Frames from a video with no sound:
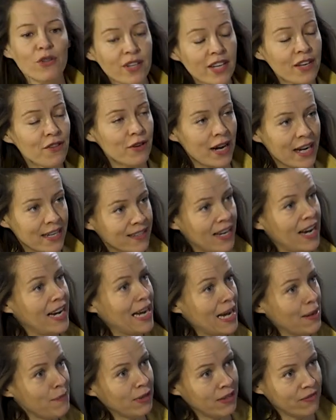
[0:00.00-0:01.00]
on the other hand, I
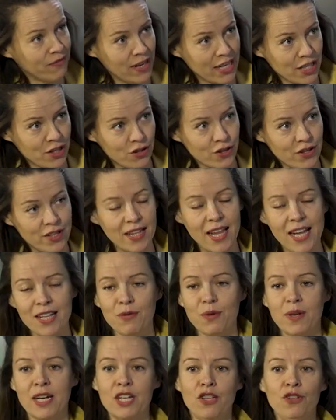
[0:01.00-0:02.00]
am an investor, and
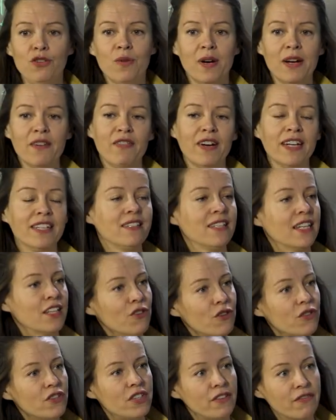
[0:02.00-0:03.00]
that's what I do. I find
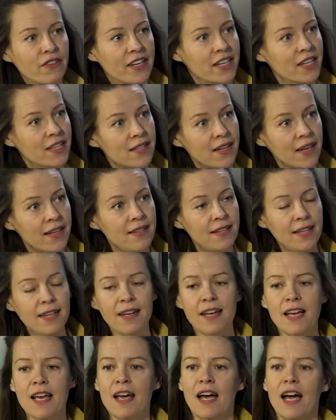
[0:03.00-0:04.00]
technology very
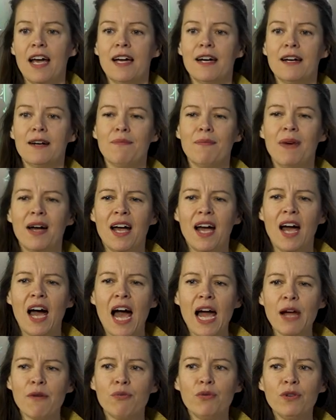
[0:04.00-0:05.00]
exciting. Um,
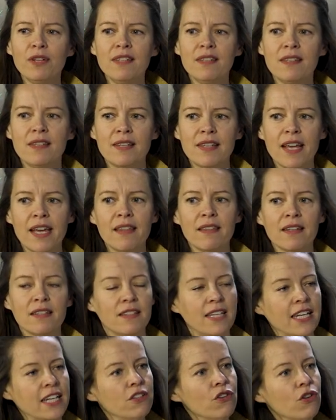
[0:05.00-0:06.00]
I wouldn't say
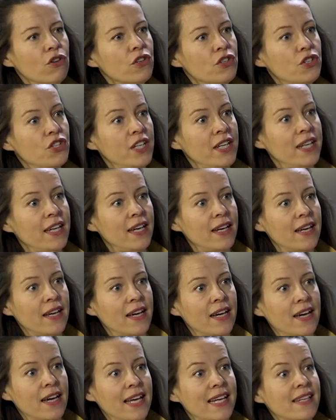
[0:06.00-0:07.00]
that technology
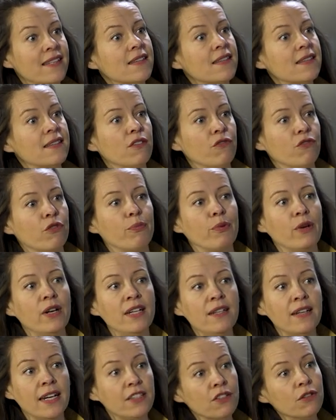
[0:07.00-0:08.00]
uh, is the silver
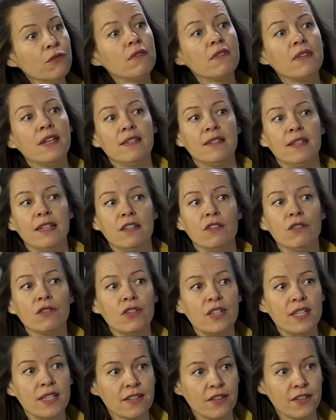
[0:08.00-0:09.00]
bullet. I don't think
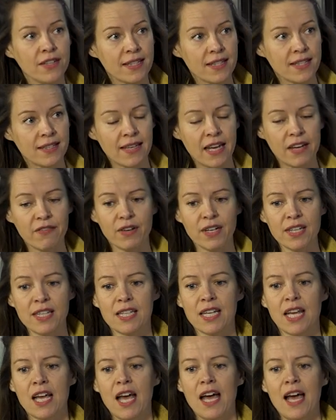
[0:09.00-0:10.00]
technology is going to save
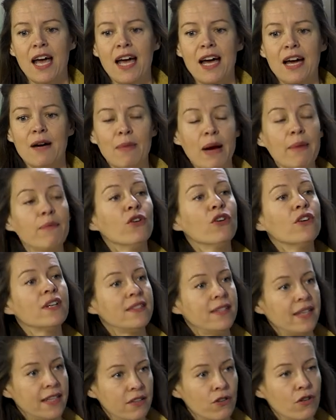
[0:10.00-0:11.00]
us. Um, I'm not a
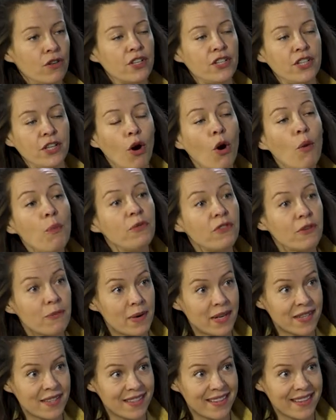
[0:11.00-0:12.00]
technology
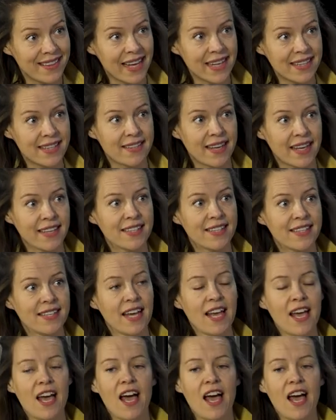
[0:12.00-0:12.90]
optimist in that sense.